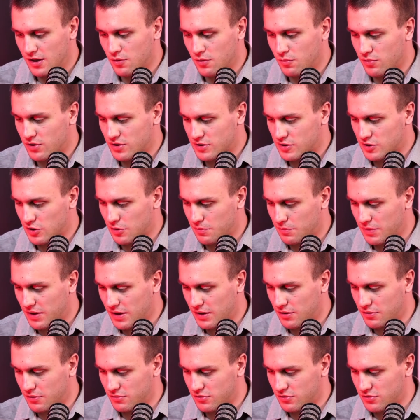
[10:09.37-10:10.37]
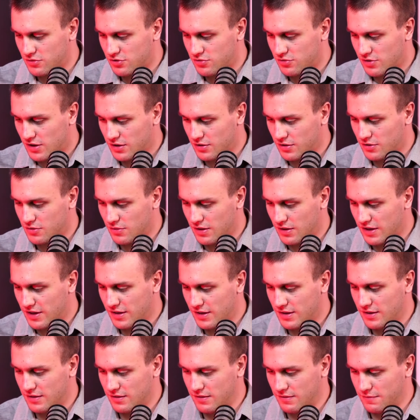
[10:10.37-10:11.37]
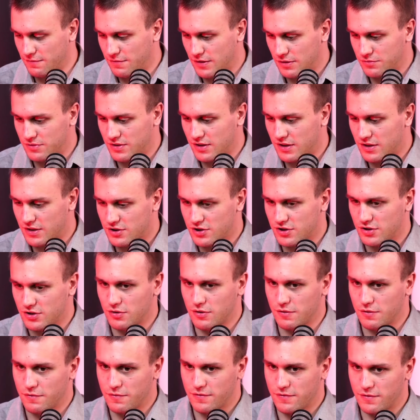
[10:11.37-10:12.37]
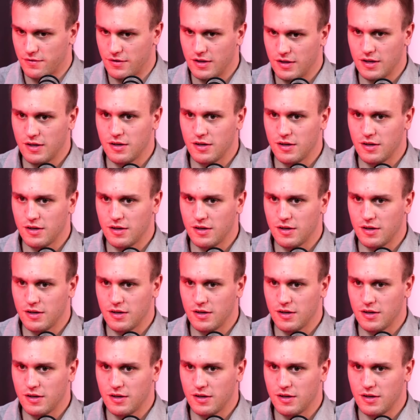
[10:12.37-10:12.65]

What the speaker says: were somehow trying to lay the foundation of